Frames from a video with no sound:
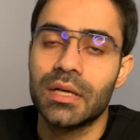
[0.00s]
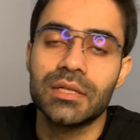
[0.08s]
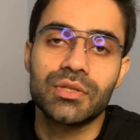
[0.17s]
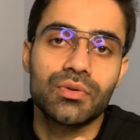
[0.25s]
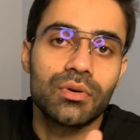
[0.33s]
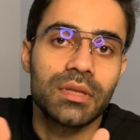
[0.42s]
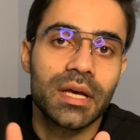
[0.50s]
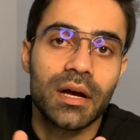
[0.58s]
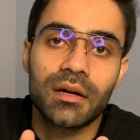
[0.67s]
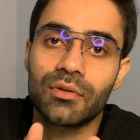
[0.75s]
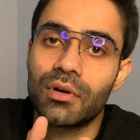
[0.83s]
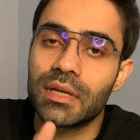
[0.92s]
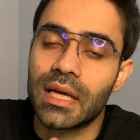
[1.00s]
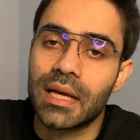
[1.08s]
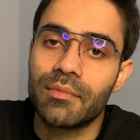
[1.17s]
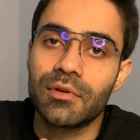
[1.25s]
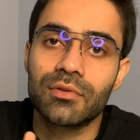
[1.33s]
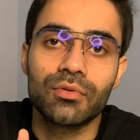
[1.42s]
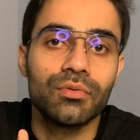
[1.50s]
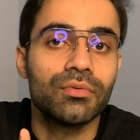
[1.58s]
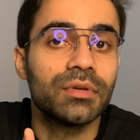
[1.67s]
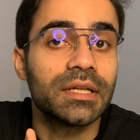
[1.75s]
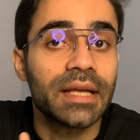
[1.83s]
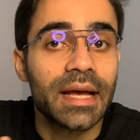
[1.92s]
so they are not able to
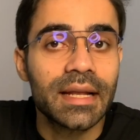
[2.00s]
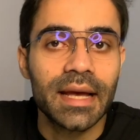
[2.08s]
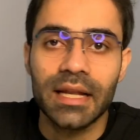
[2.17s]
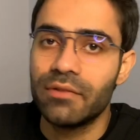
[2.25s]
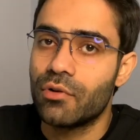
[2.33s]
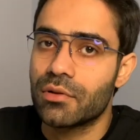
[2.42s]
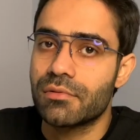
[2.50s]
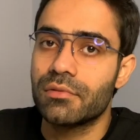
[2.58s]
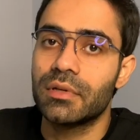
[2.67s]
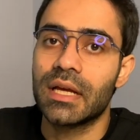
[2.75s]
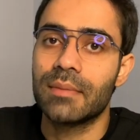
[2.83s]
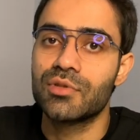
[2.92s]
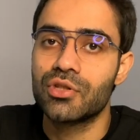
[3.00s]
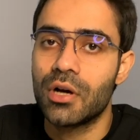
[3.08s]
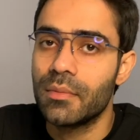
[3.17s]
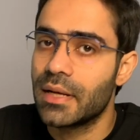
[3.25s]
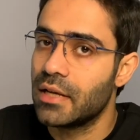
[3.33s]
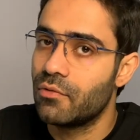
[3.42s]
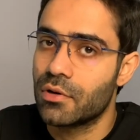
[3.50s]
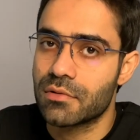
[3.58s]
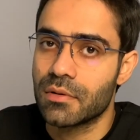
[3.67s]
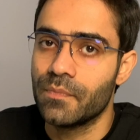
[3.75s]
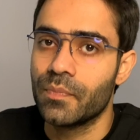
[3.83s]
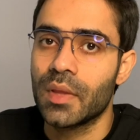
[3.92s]
retain any water, reabsorb any water,